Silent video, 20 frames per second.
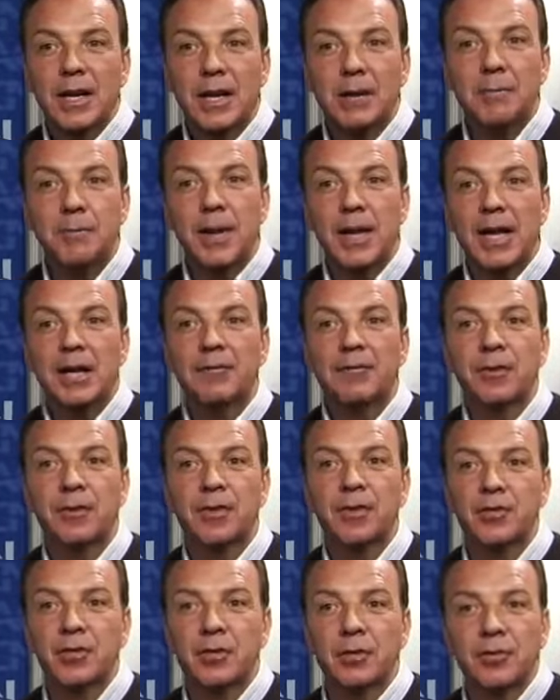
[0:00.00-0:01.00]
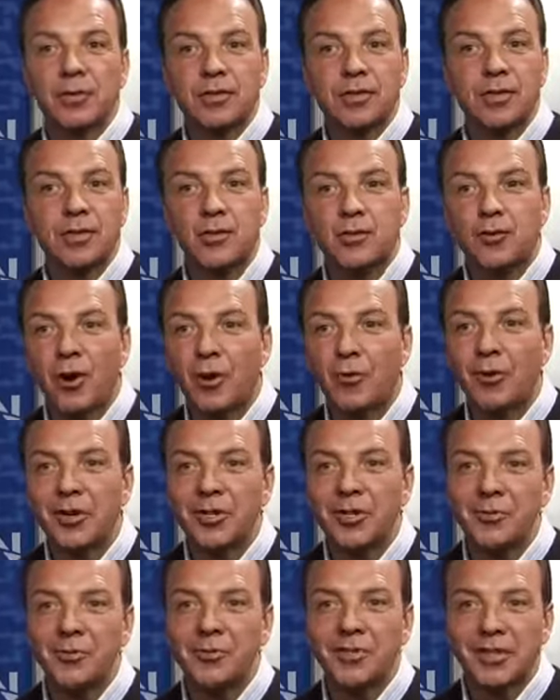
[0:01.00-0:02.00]
and paying for the services you're
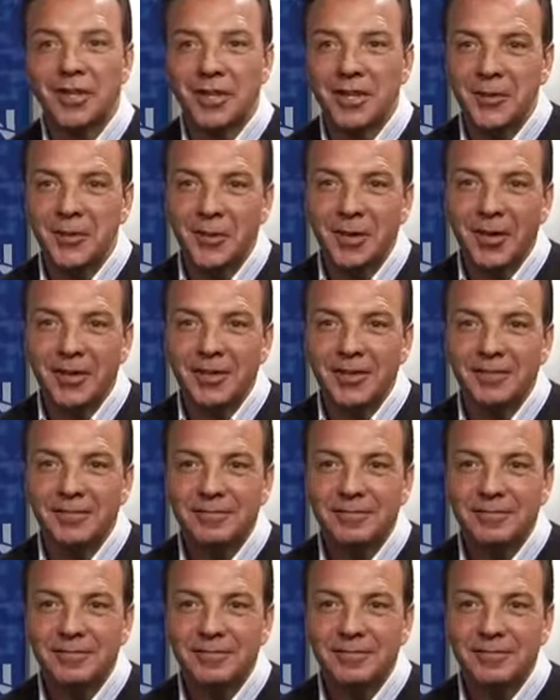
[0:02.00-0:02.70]
already using anyway.